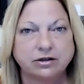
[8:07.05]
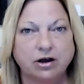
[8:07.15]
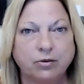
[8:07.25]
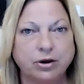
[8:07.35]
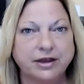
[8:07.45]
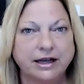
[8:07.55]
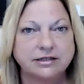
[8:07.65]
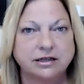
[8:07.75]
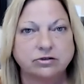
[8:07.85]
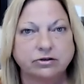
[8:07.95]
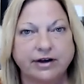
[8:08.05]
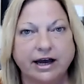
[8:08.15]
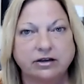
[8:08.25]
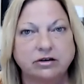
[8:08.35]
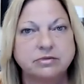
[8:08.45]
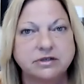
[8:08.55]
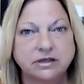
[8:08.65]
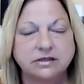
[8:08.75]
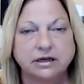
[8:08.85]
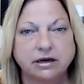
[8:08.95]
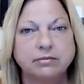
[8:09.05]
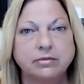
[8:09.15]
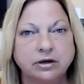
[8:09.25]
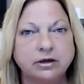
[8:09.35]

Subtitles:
along with that central vacuum system.